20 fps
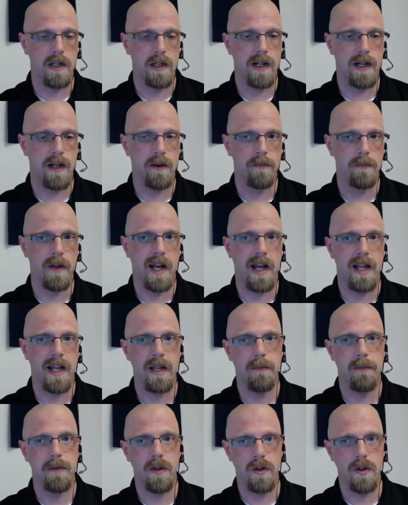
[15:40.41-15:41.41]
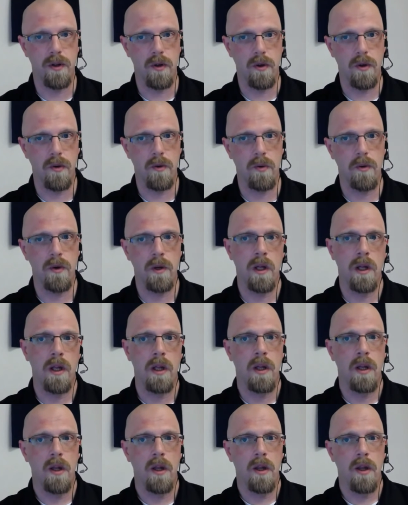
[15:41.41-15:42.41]
At APU,
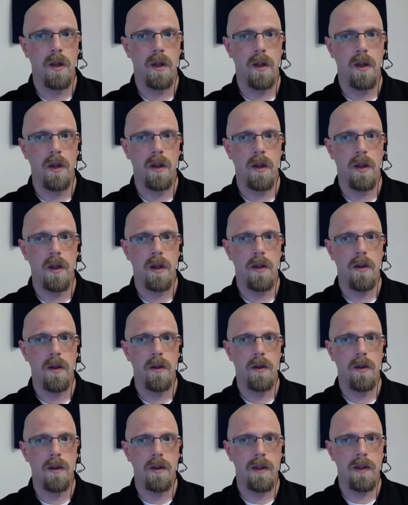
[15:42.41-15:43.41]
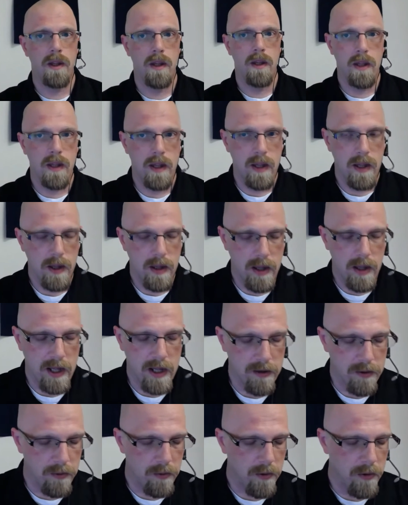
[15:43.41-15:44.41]

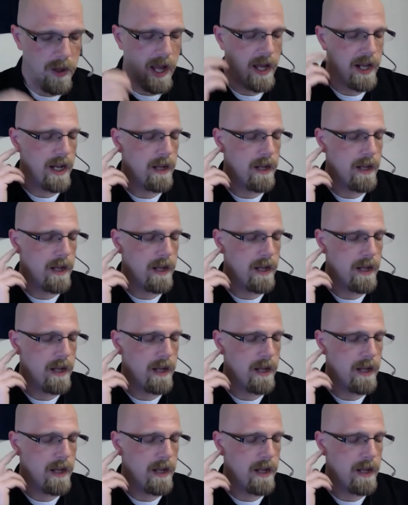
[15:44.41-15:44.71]
at